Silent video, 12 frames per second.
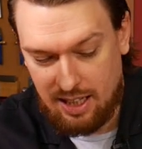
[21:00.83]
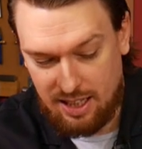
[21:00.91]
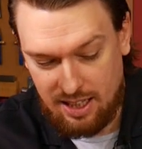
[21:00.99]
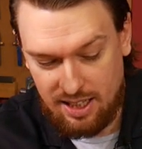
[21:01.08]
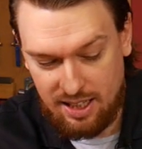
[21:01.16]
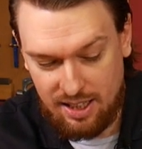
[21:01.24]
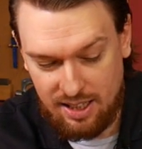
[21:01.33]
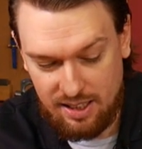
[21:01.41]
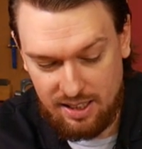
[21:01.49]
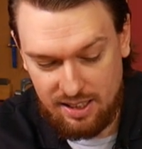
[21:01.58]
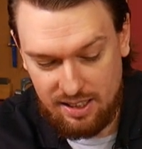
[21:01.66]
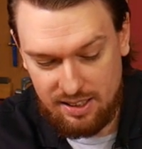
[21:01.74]

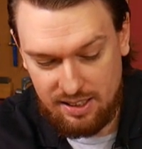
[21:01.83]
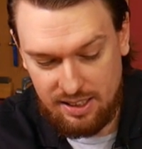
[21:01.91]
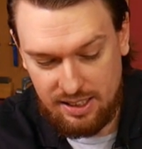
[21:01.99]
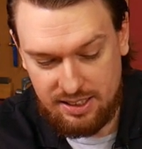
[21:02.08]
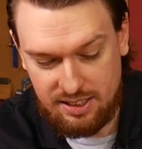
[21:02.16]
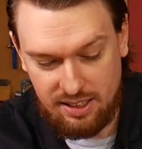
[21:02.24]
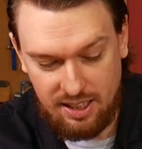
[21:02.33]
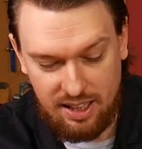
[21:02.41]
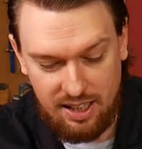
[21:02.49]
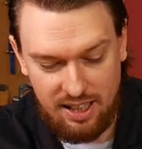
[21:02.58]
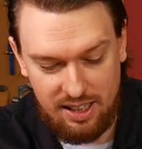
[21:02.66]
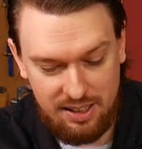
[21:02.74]
Uh, it's,
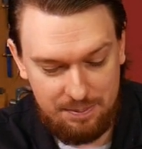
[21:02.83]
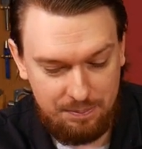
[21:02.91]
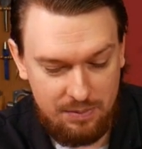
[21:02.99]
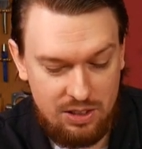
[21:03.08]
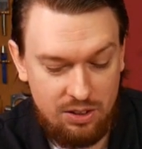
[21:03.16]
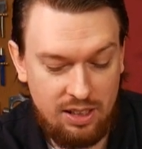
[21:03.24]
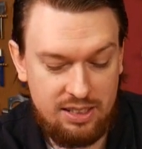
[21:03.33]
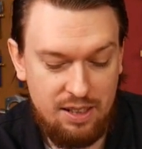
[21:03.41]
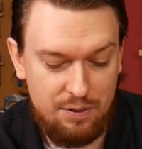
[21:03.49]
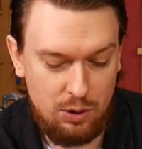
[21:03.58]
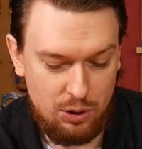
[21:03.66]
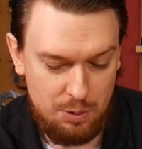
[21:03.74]
eh, it's not as
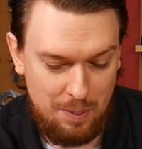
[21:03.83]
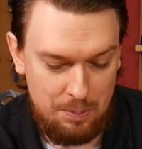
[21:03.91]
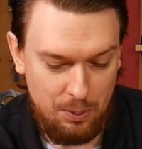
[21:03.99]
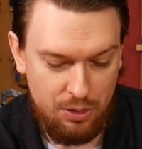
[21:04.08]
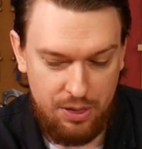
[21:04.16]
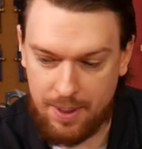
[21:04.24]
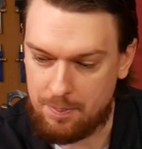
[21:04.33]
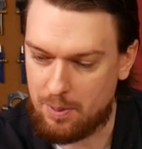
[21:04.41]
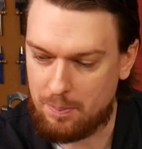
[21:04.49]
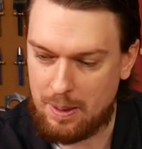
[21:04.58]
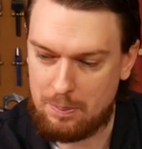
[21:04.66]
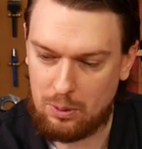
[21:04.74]
difficult as people think,
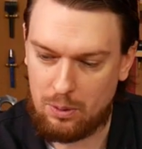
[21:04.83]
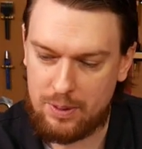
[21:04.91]
but people